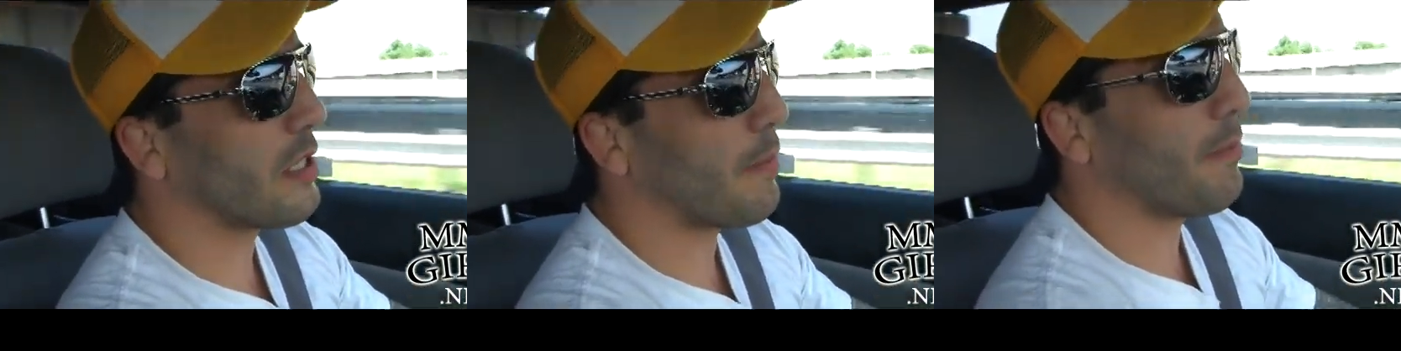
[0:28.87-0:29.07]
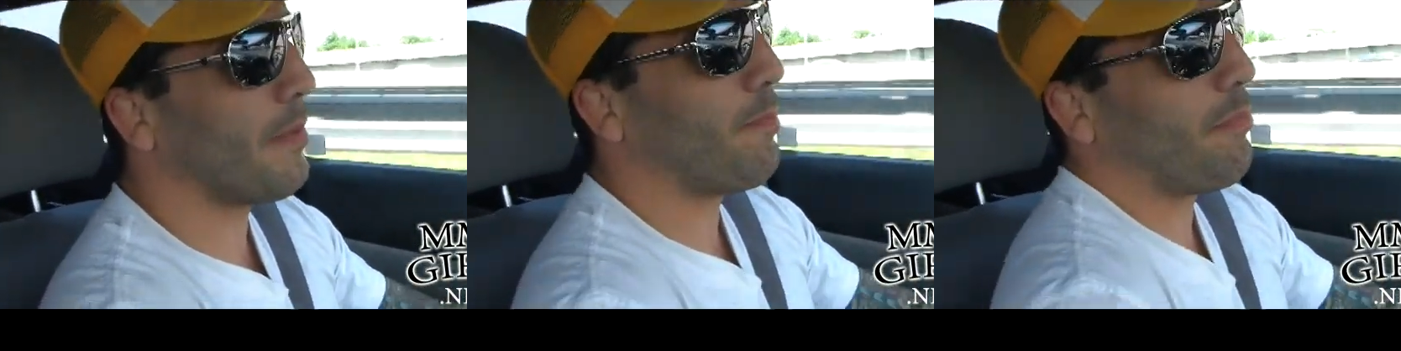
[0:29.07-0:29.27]

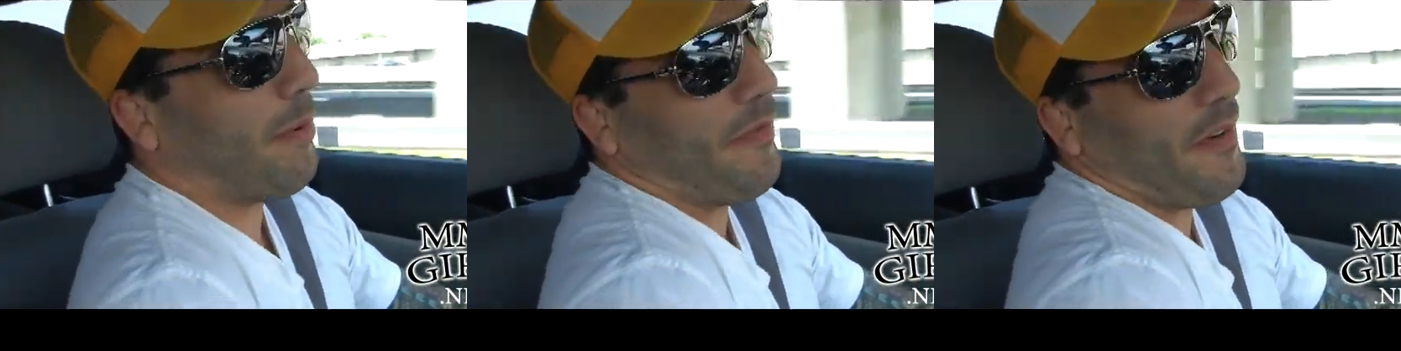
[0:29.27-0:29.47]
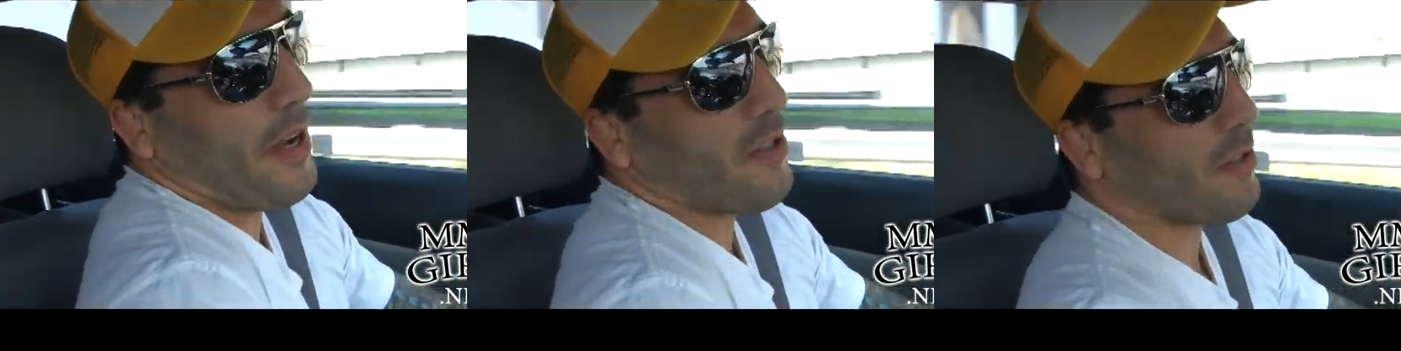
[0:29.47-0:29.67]
I'm a
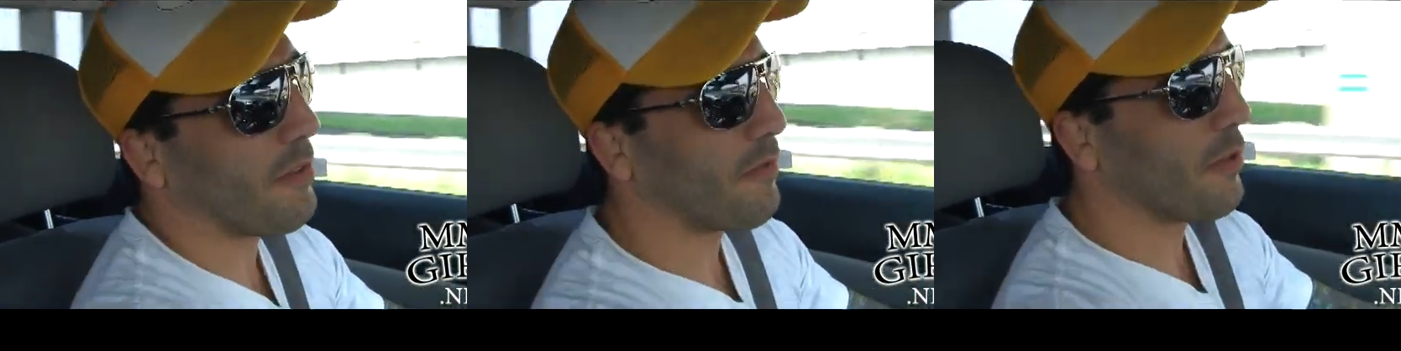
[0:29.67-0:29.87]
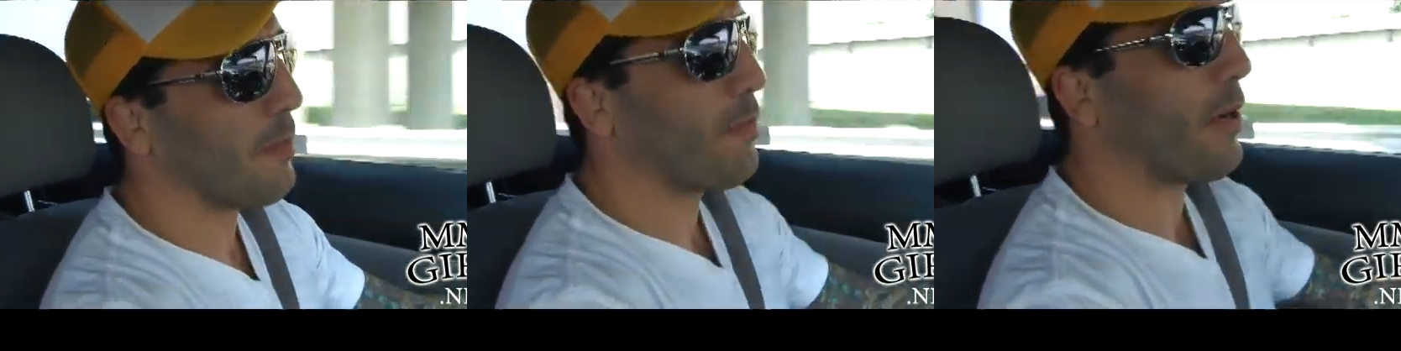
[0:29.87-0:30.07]
professional
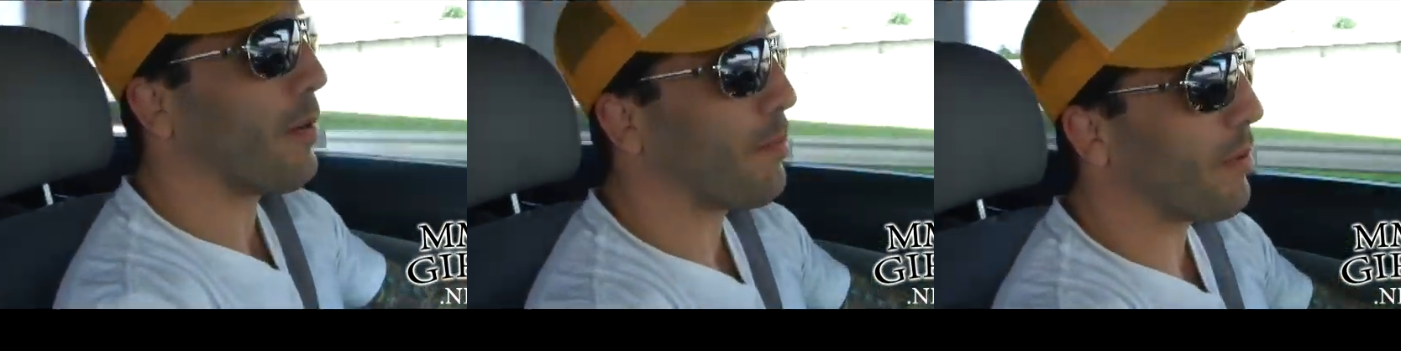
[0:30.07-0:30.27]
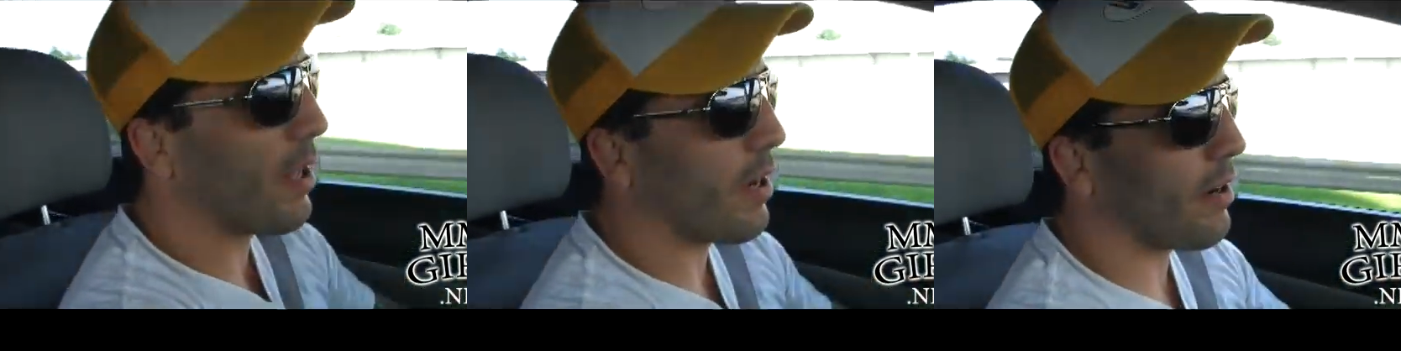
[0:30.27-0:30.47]

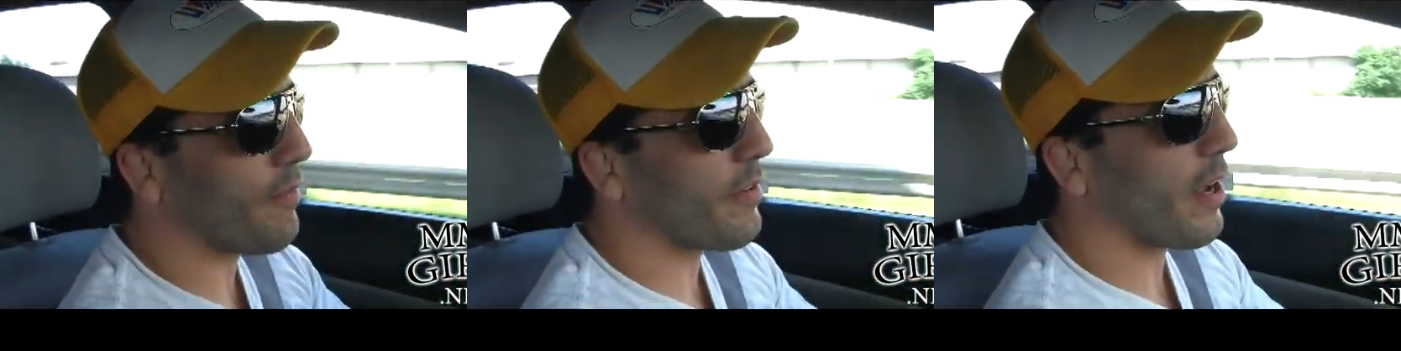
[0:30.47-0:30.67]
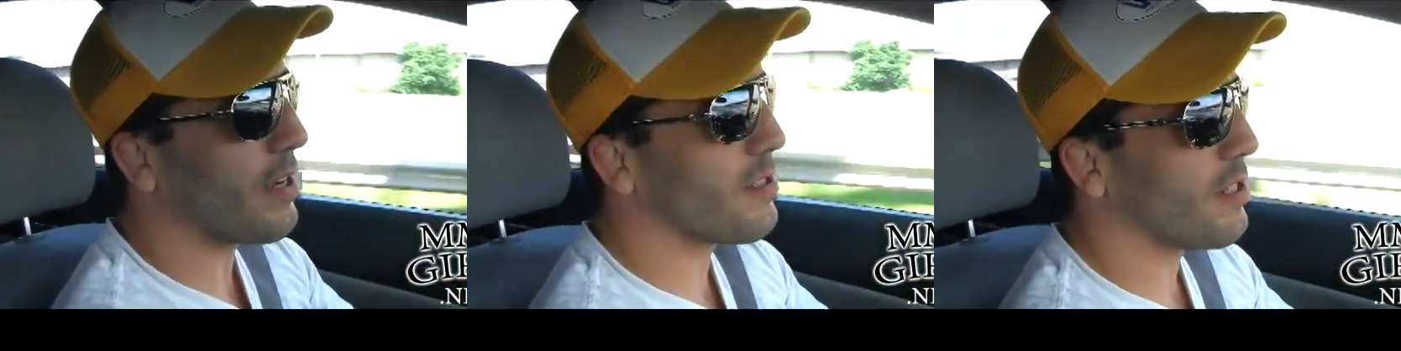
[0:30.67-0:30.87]
football player, if
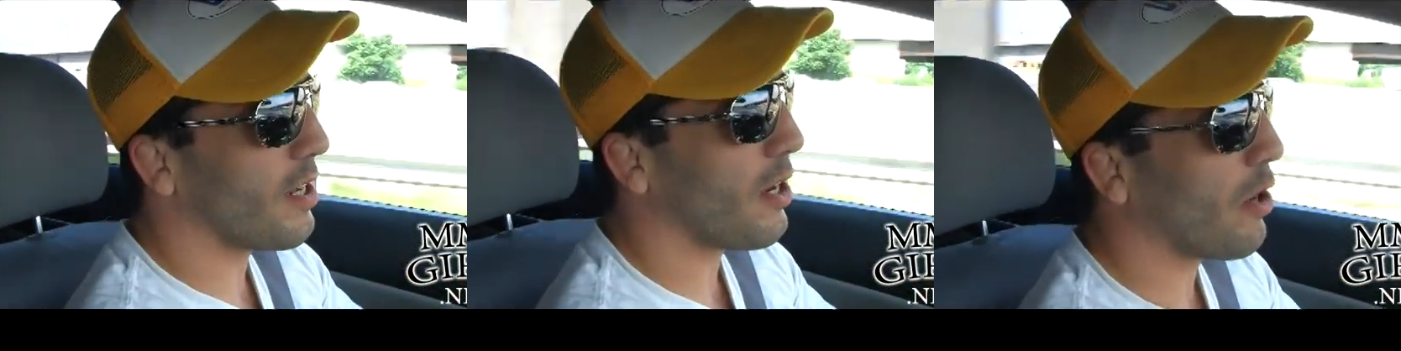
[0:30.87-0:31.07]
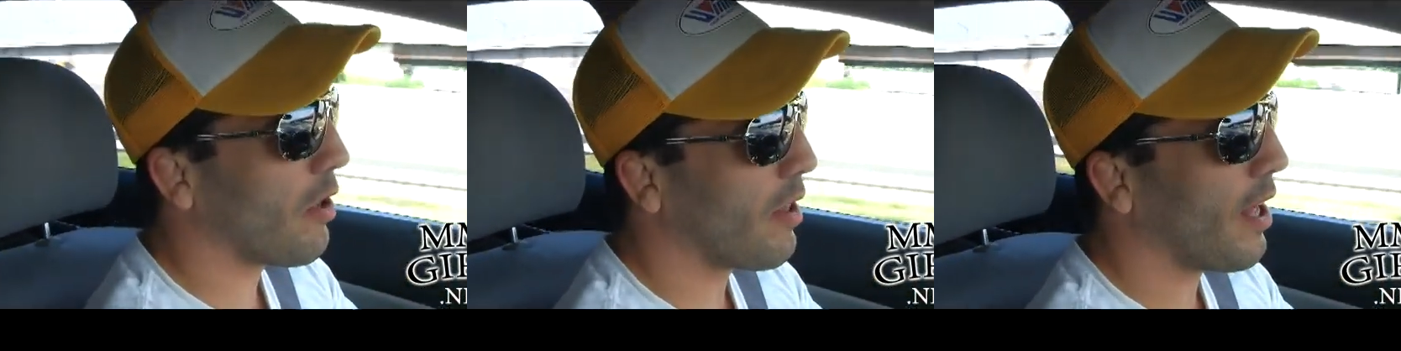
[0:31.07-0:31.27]
you guys
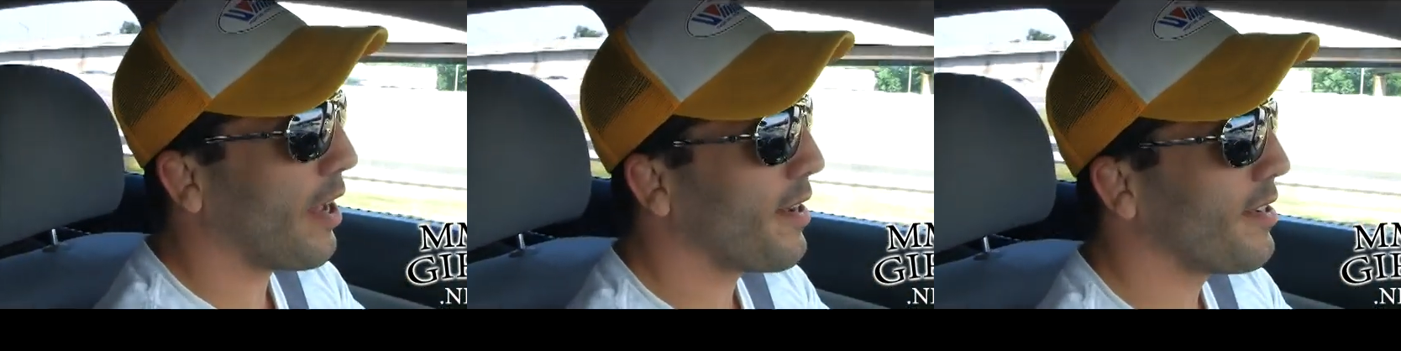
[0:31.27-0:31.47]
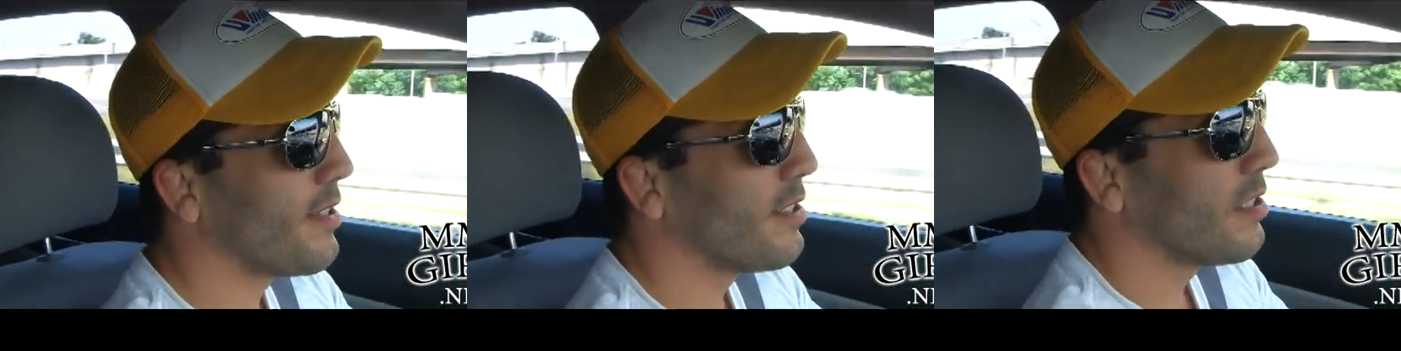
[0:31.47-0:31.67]
didn't know
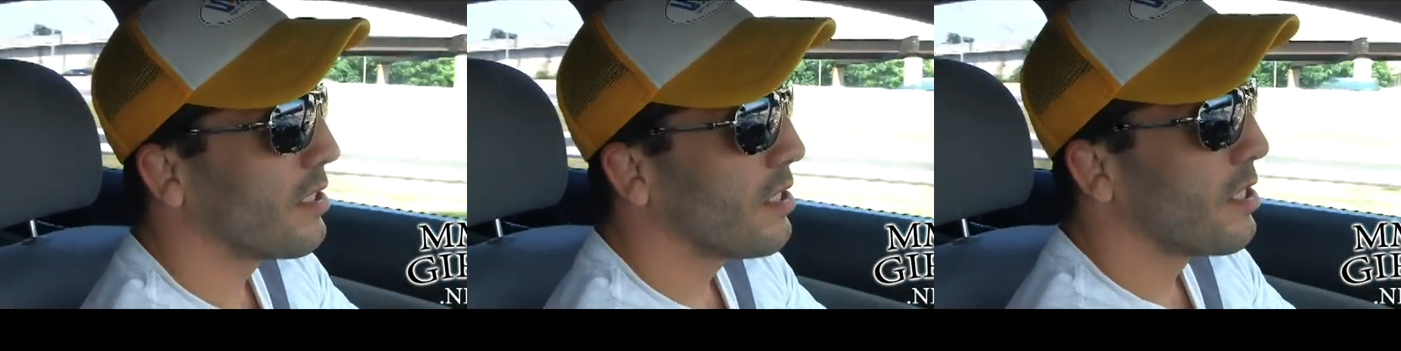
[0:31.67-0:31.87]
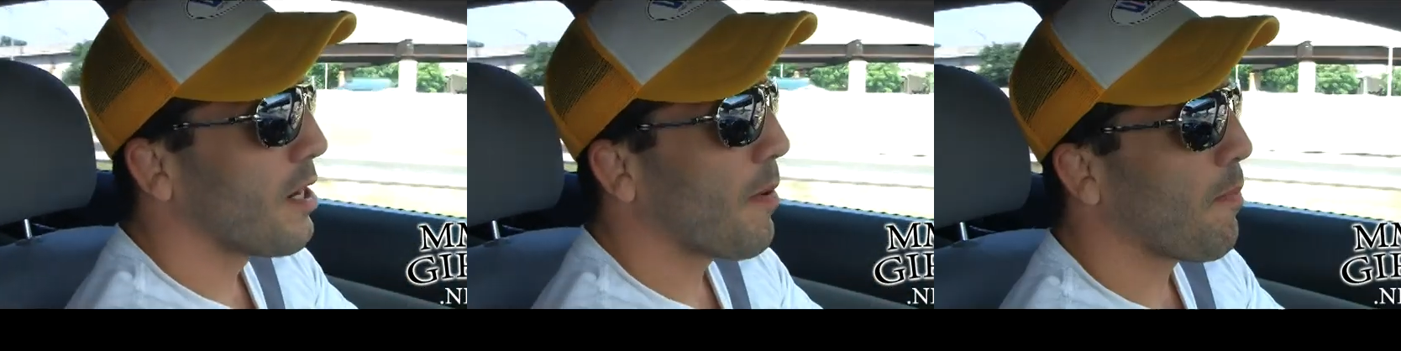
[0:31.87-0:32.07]

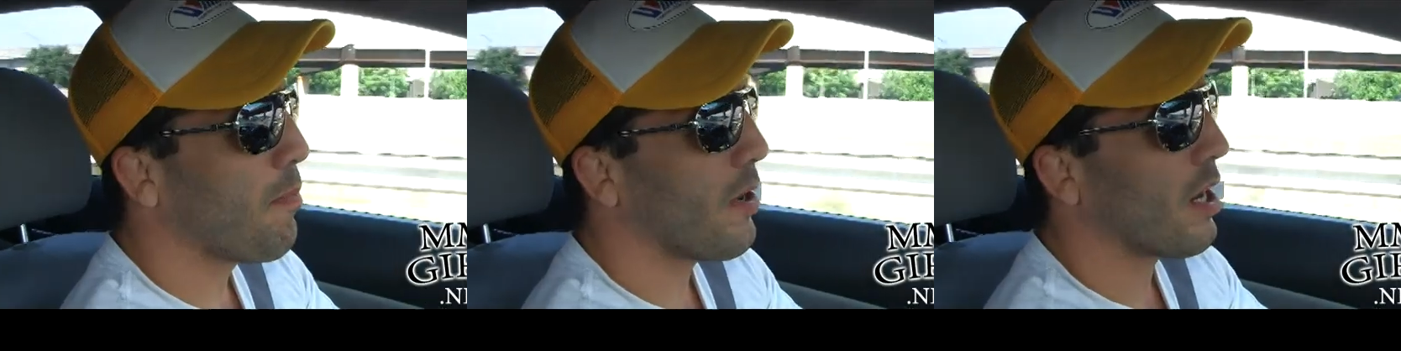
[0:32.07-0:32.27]
that.